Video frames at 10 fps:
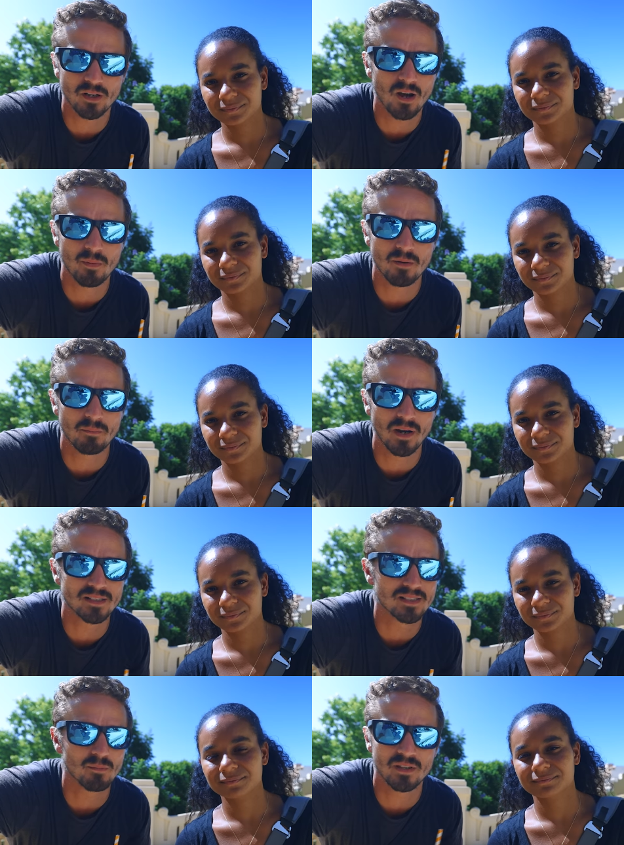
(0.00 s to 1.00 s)
Speaker 1: can hop on a
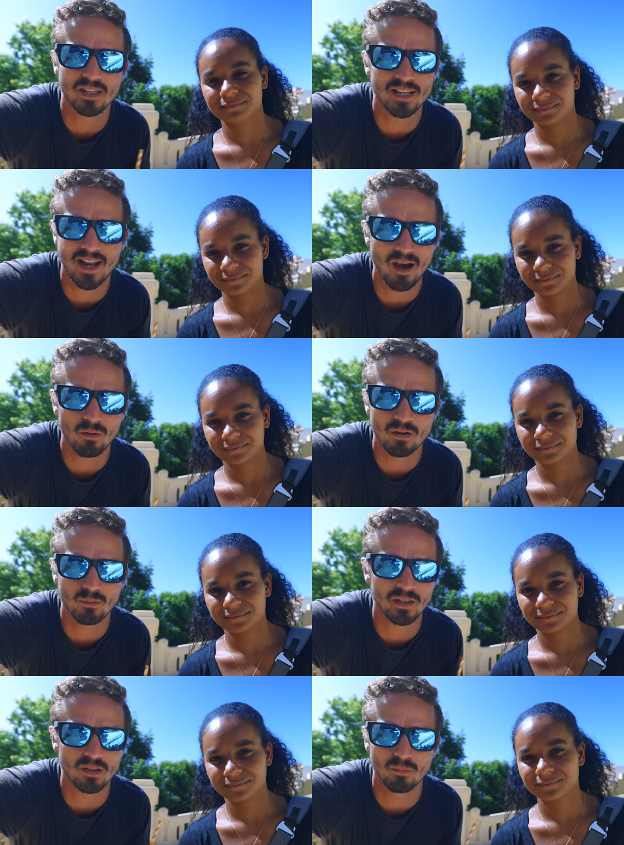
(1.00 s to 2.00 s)
bus and within an hour
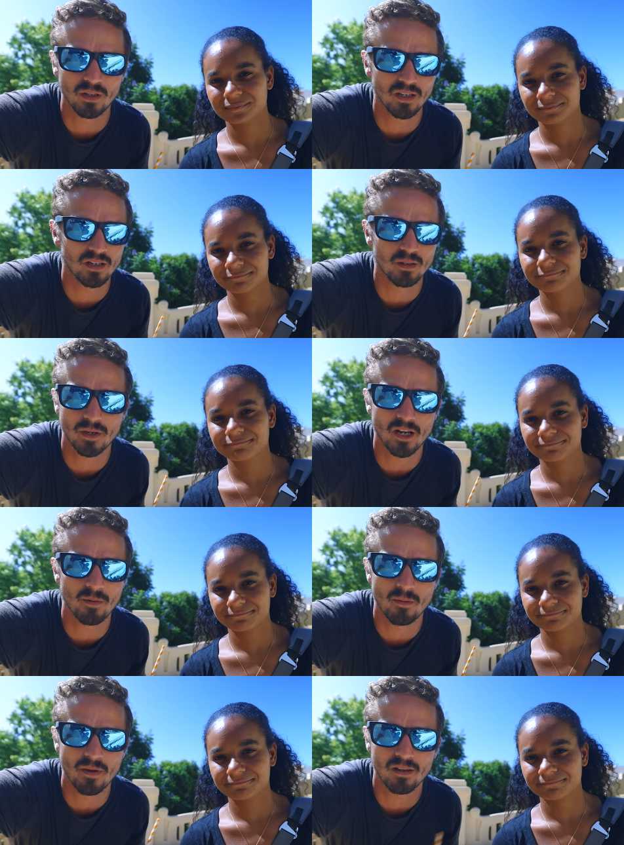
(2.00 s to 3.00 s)
we can be here to pick up
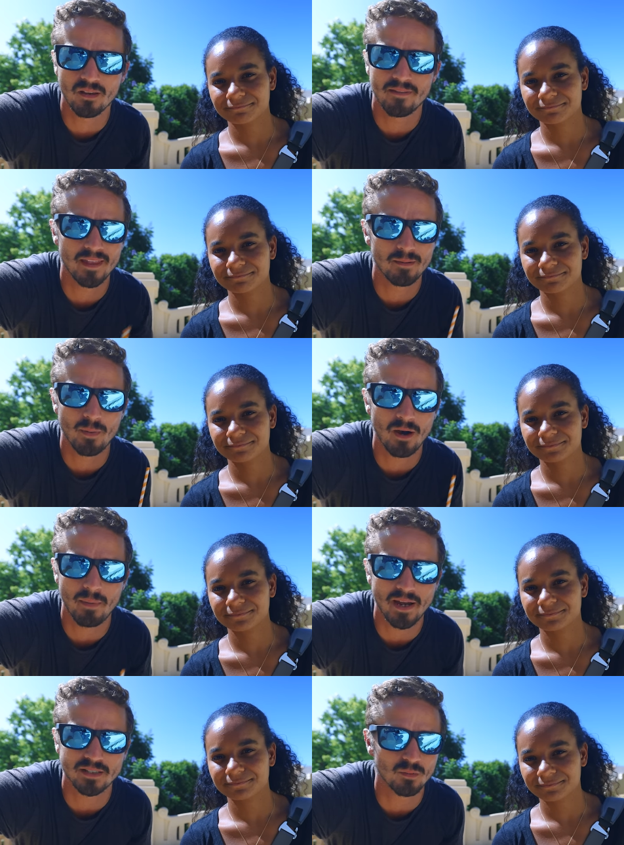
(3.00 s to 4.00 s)
our mail and then pop
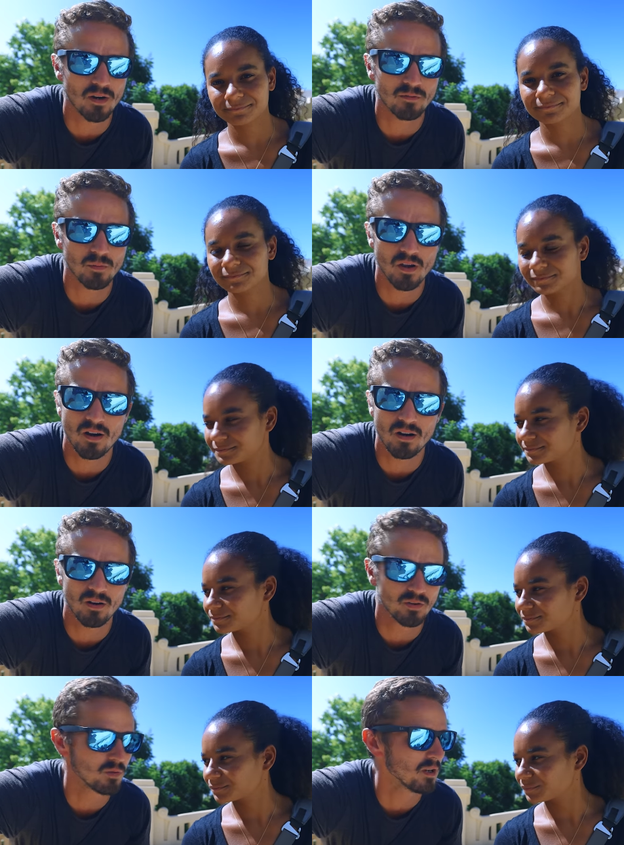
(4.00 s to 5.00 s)
back to wherever we are
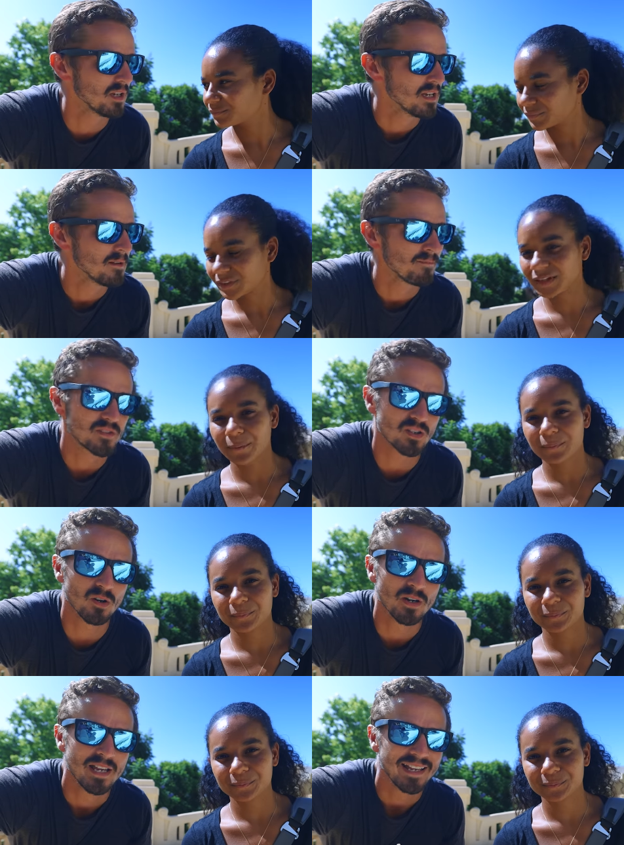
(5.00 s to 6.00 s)
on Uma.
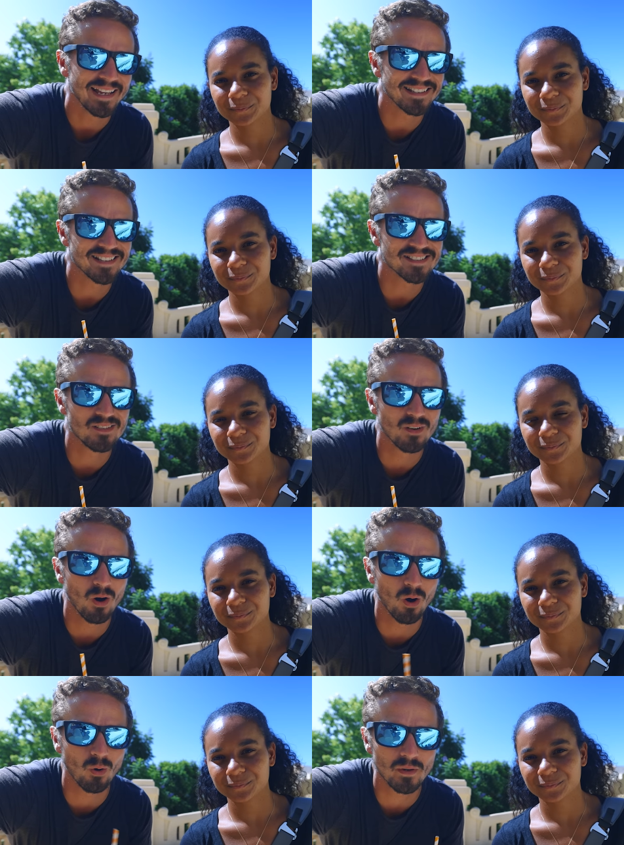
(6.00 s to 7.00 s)
So it doesn't
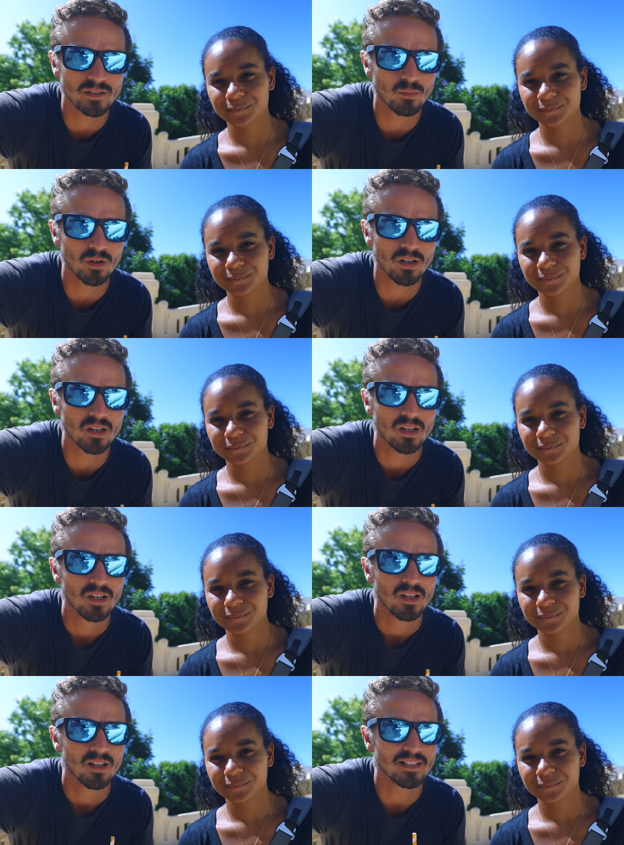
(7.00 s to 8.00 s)
always work,
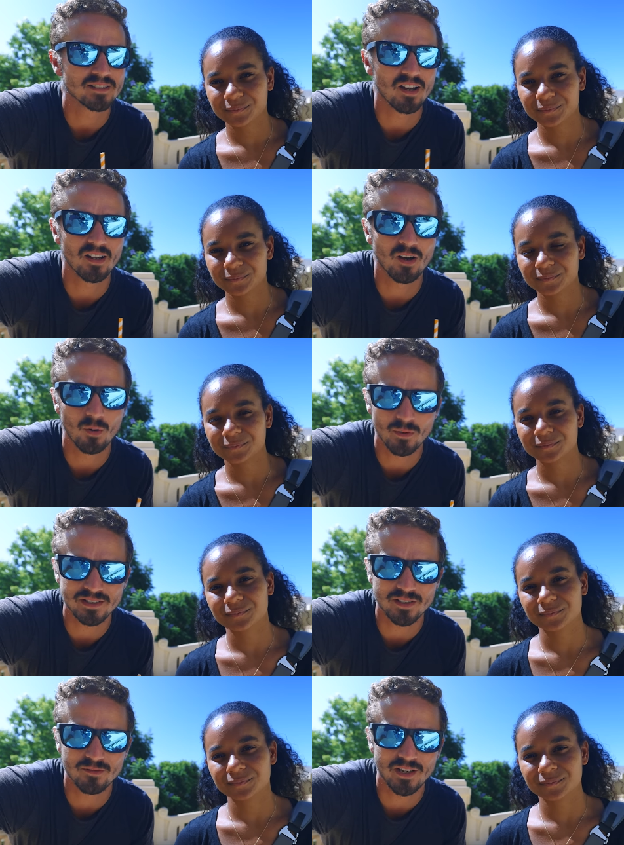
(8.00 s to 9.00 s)
it's not always
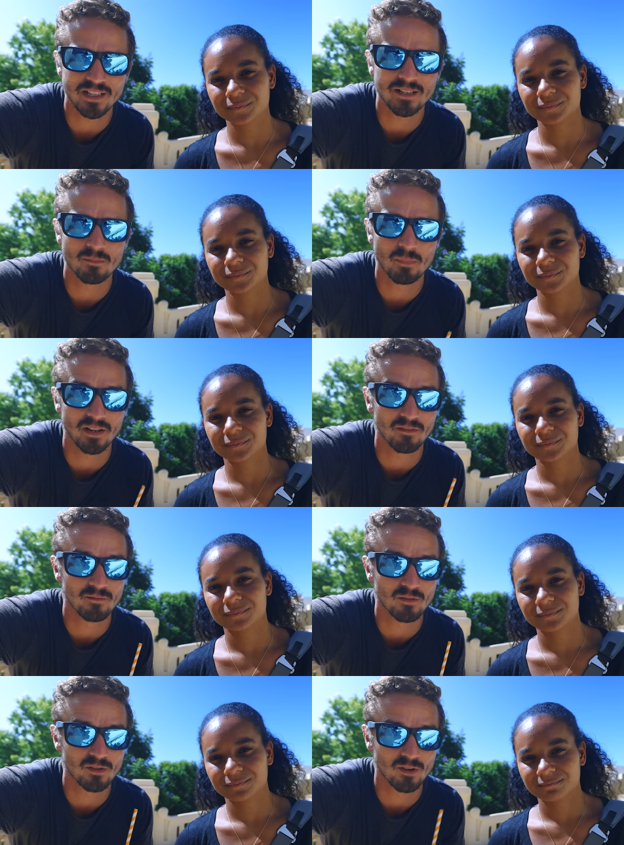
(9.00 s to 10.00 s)
convenient, but
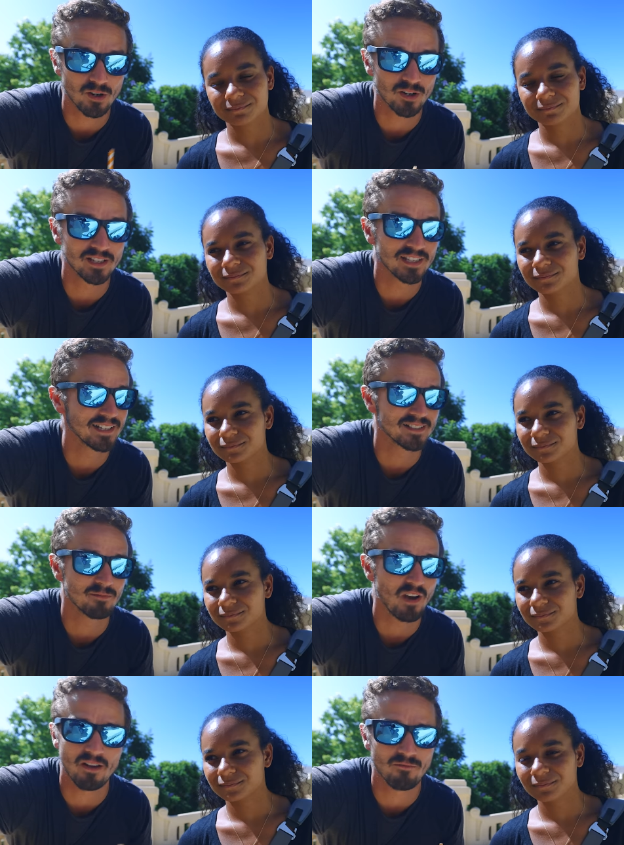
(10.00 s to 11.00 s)
currently it's
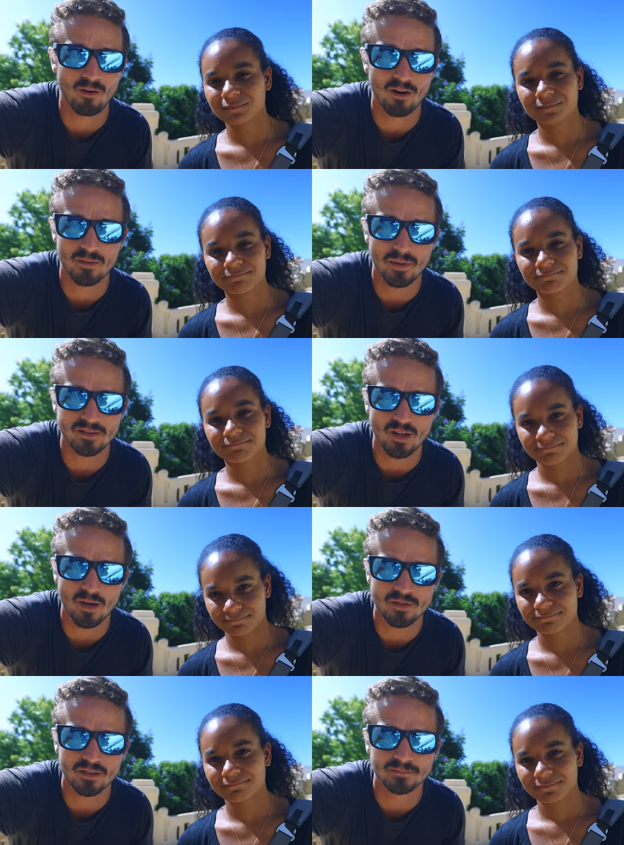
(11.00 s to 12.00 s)
by far the best
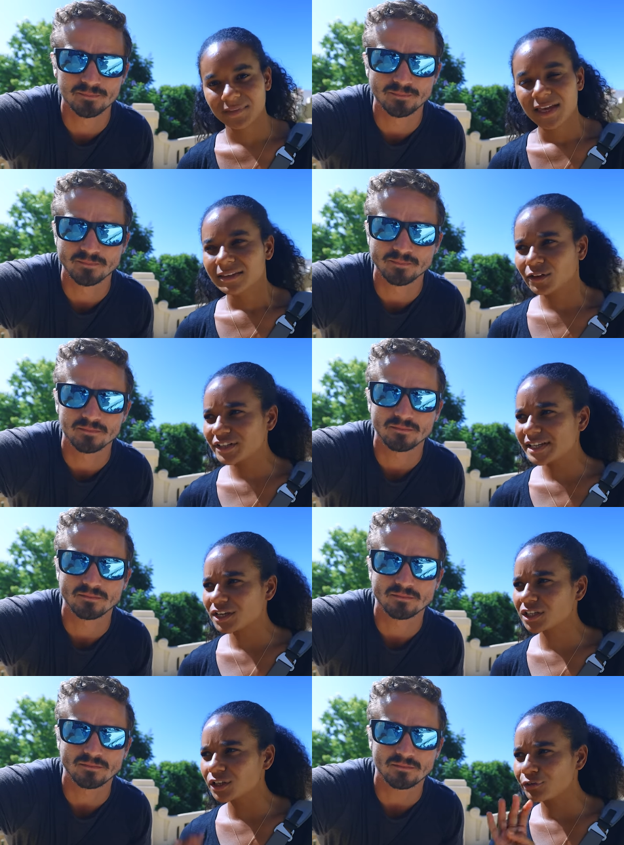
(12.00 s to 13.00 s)
option. There is
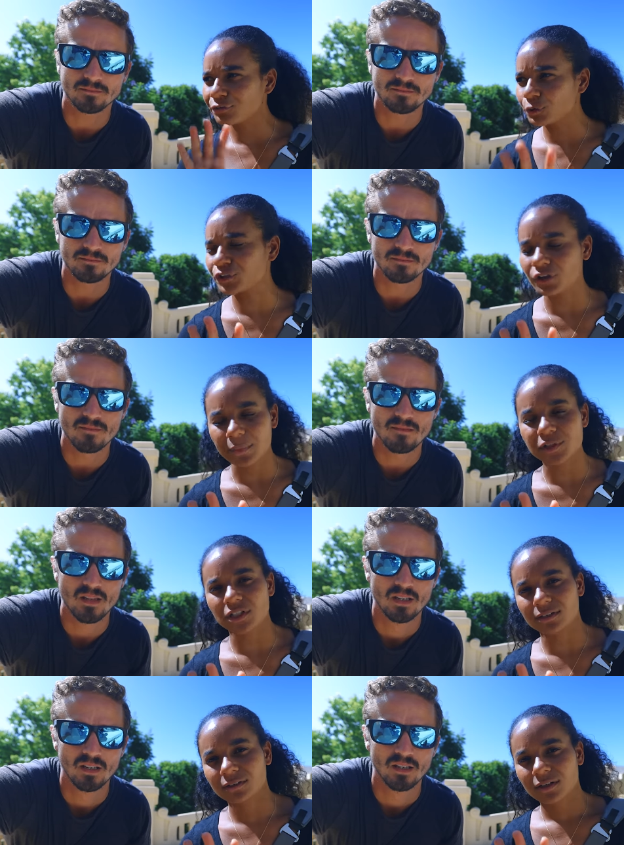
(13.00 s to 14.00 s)
actually a fourth
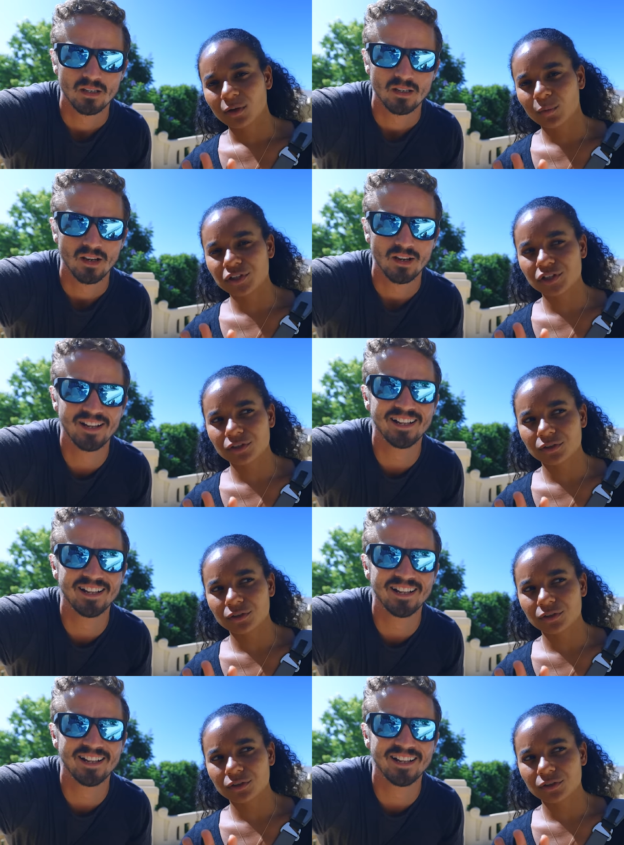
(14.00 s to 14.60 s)
option, which